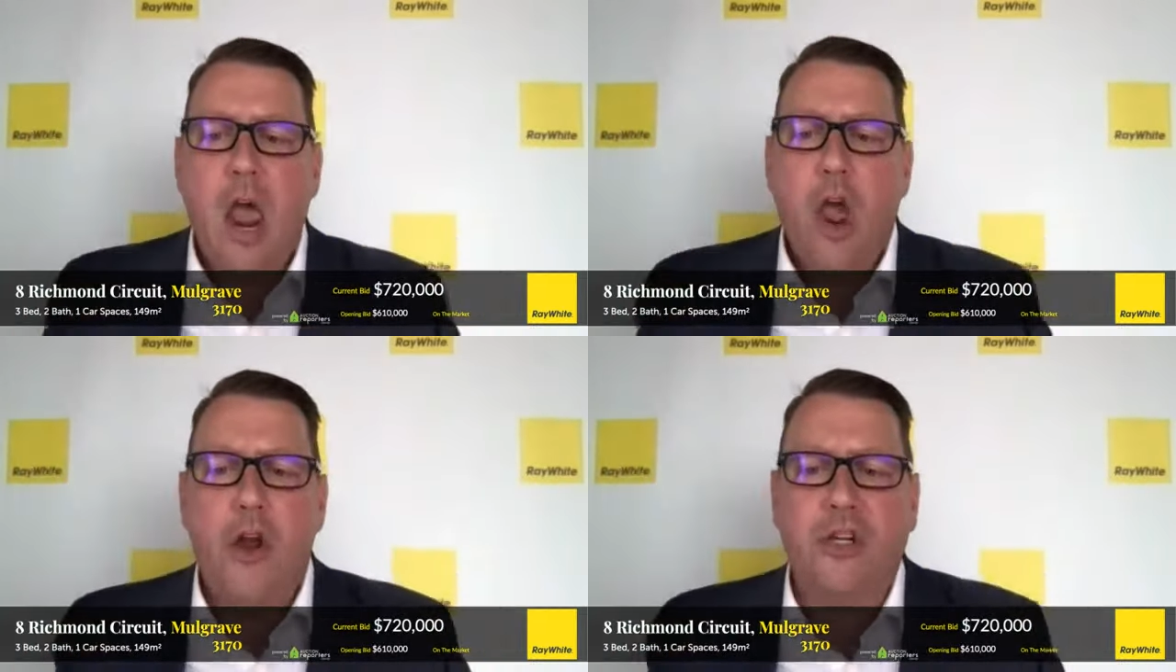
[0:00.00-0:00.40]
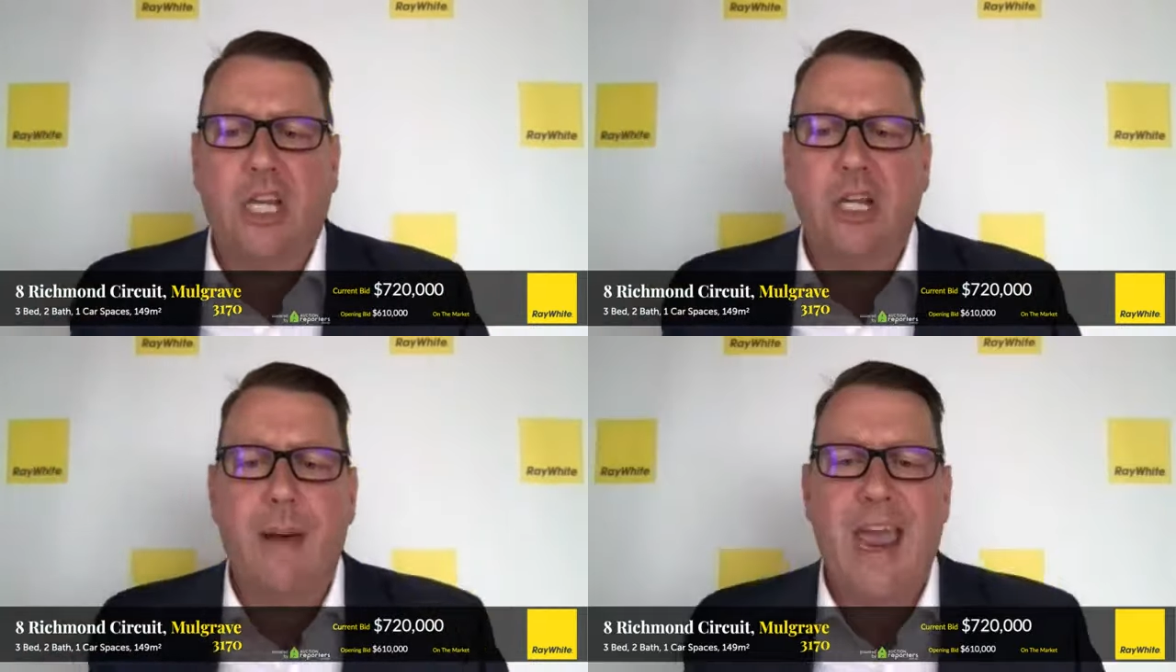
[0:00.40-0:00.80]
Who's going
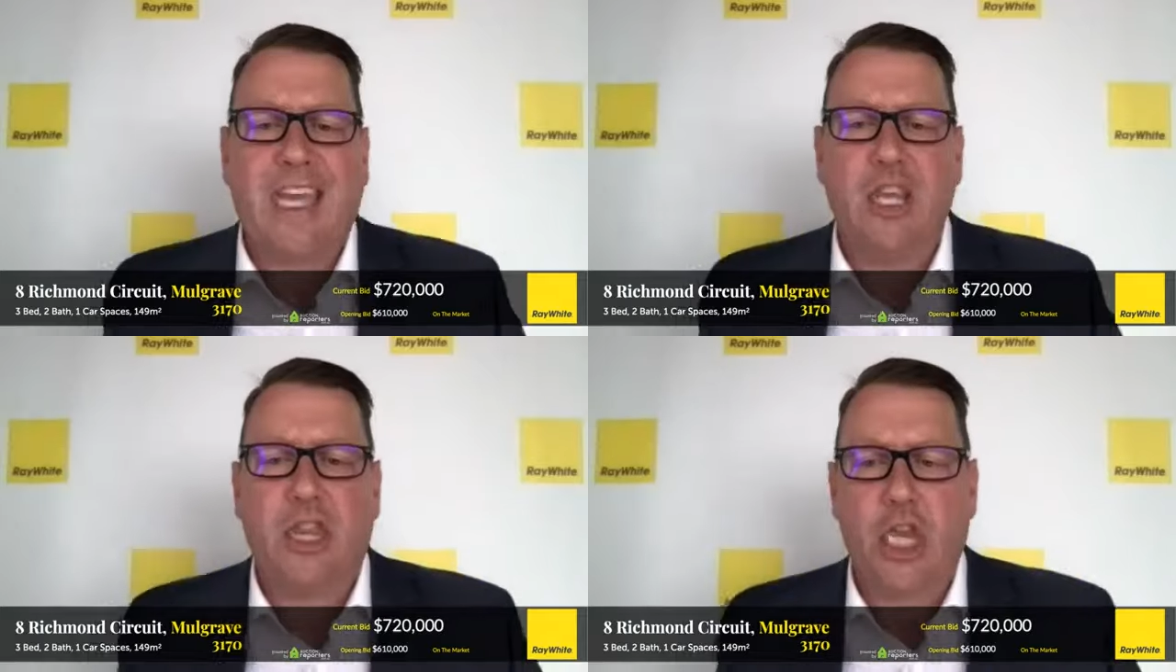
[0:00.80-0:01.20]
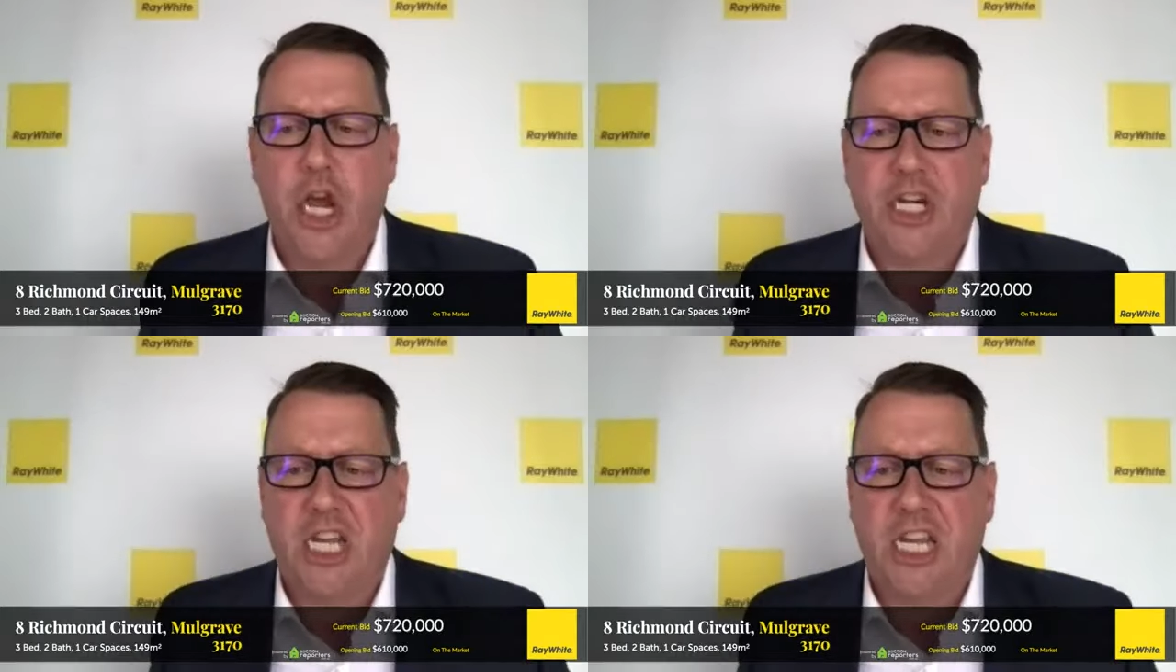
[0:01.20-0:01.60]
to make it
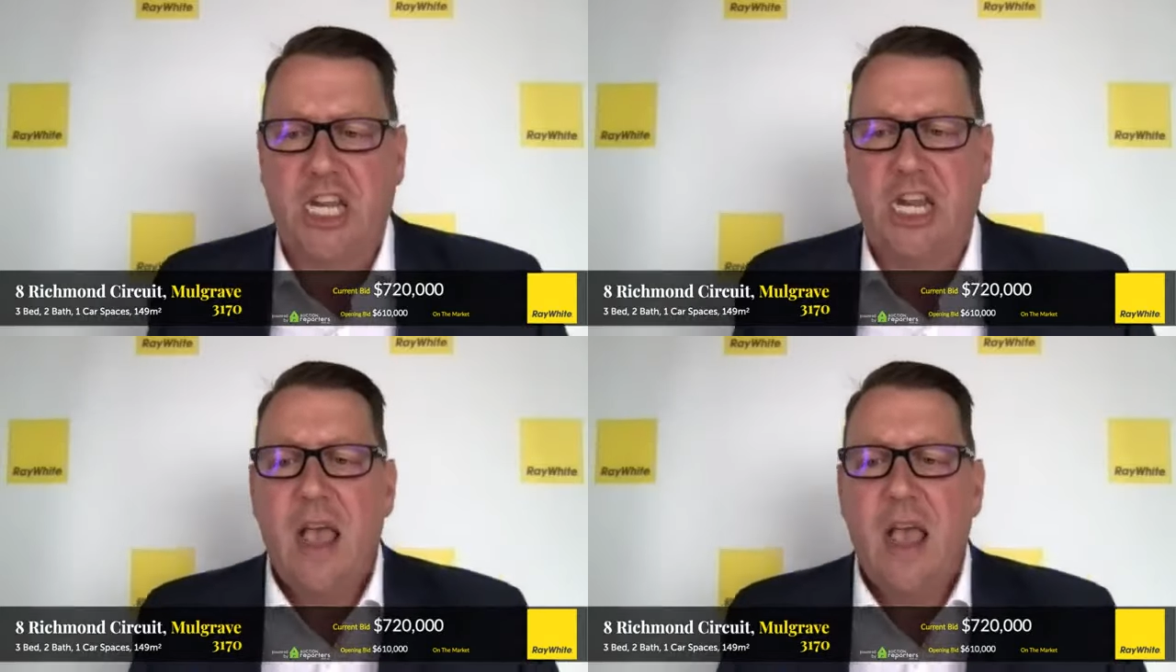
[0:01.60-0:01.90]
30?